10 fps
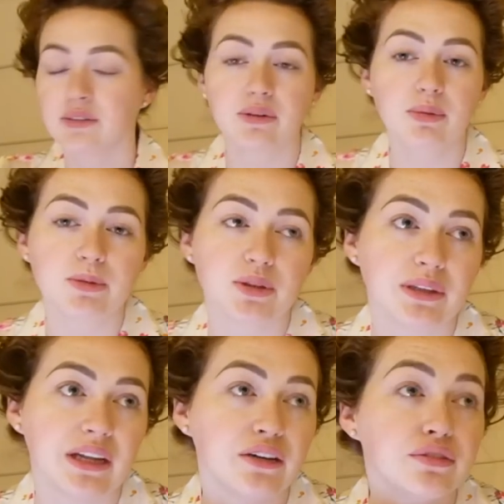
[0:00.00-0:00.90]
what I'm up to in
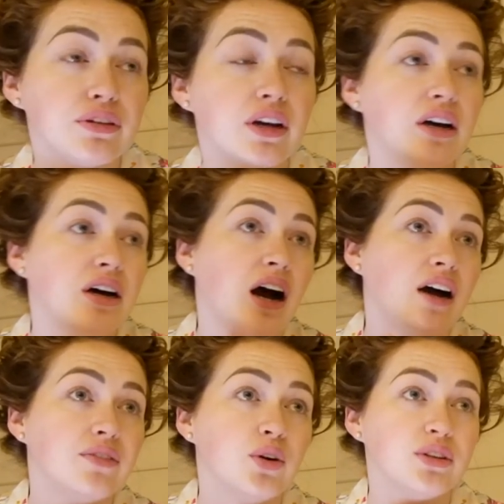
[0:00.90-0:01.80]
life.
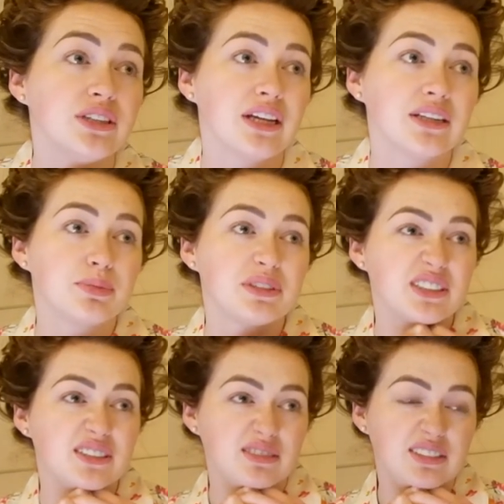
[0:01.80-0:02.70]
I've already like
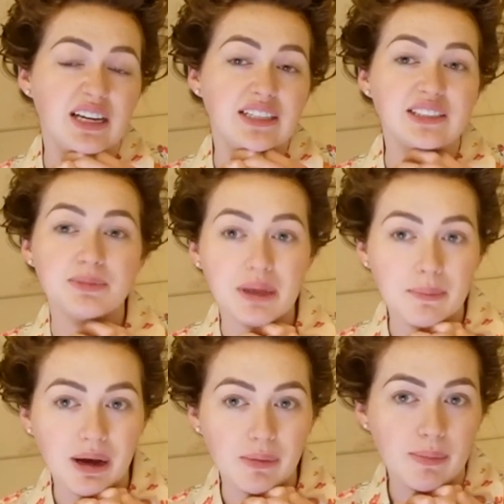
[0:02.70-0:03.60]
90%
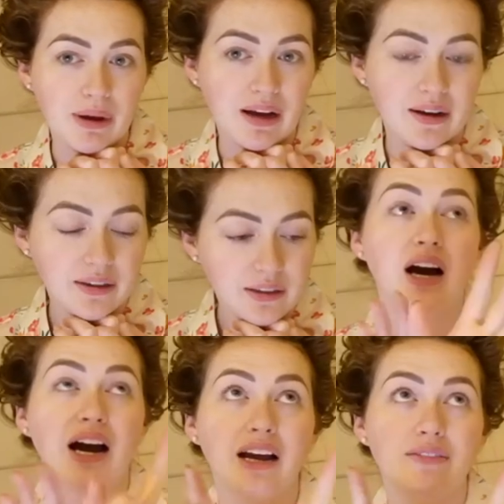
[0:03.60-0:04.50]
packed my bag.
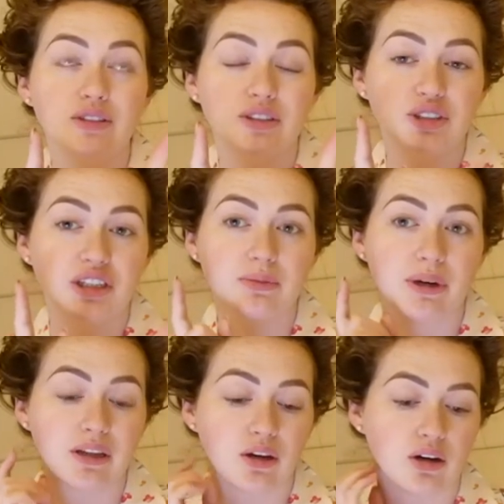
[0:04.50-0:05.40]
I have also changed my
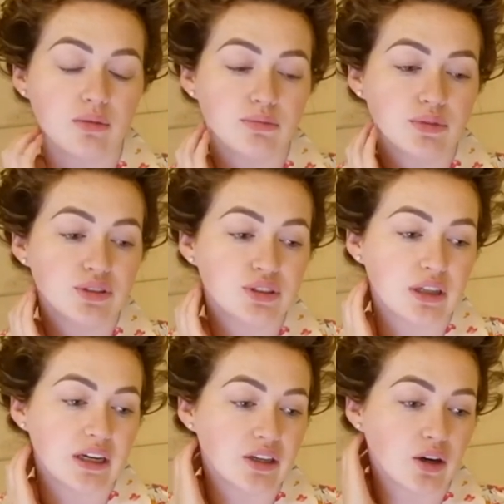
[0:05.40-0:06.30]
alarm so
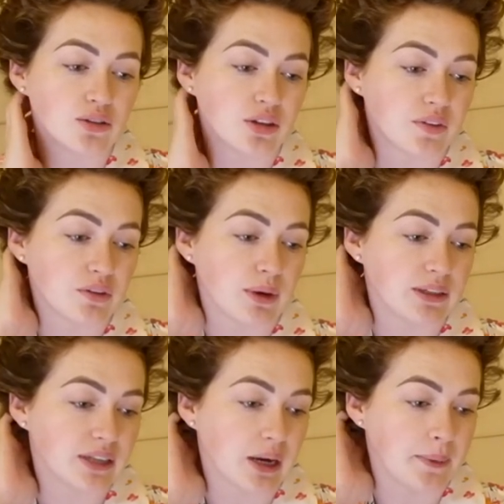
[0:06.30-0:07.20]
that it goes off at the right
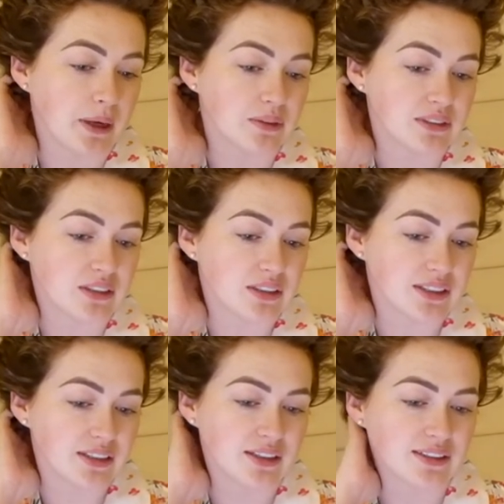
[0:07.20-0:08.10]
time now instead of
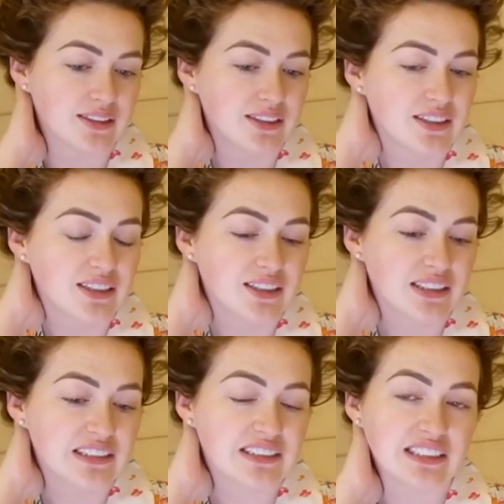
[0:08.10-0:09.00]
like
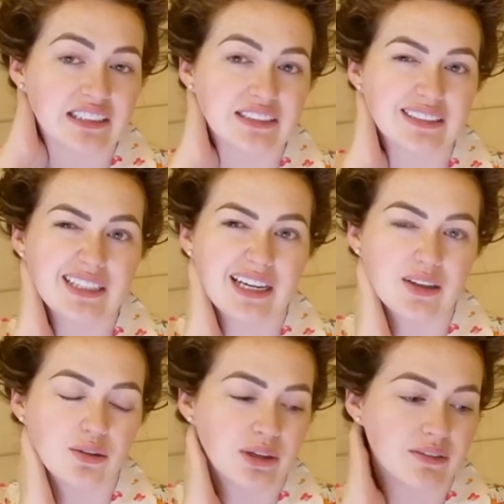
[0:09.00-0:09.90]

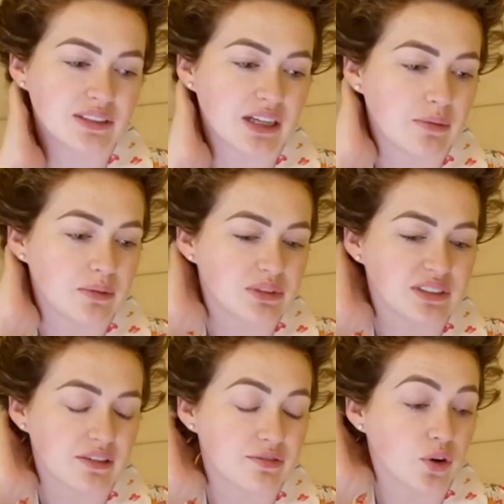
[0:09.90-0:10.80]
6:10 or whatever time it was
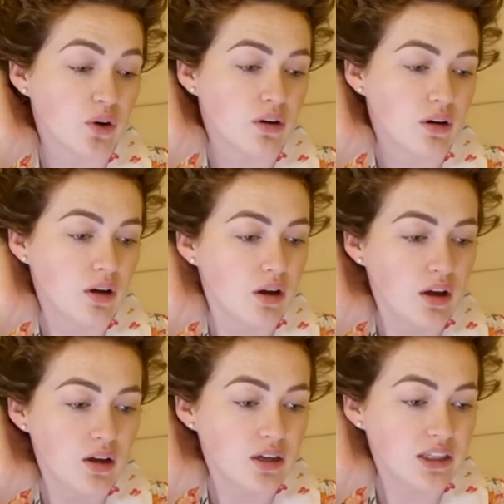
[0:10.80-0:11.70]
set for.
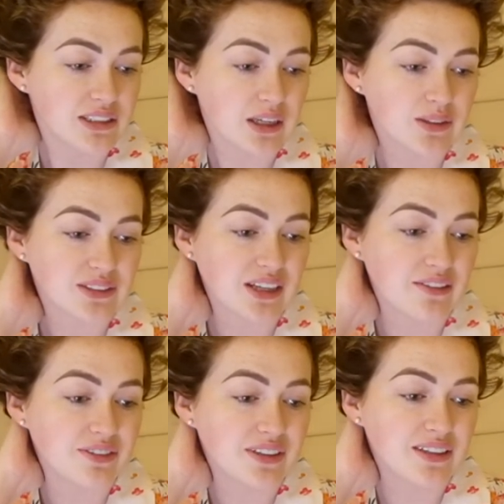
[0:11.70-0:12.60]
It's now
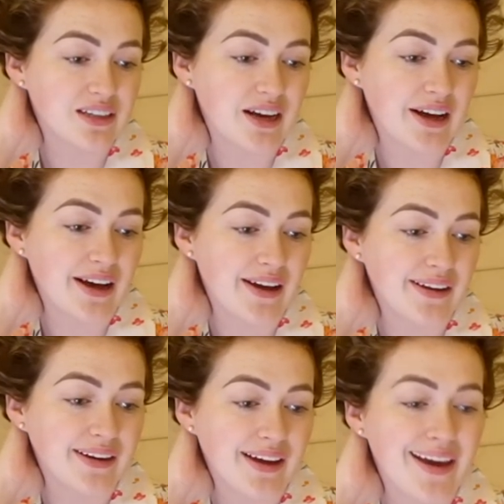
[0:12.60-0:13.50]
set for
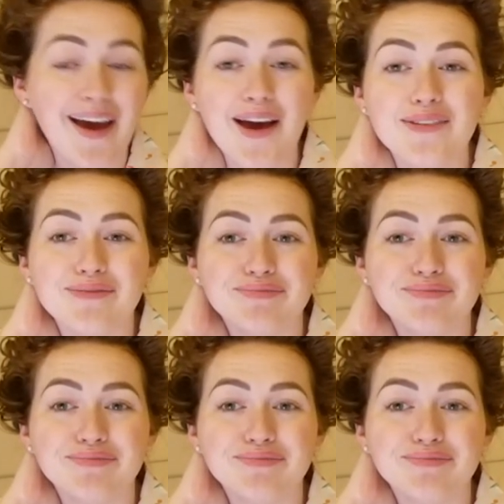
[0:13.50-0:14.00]
9 a.m.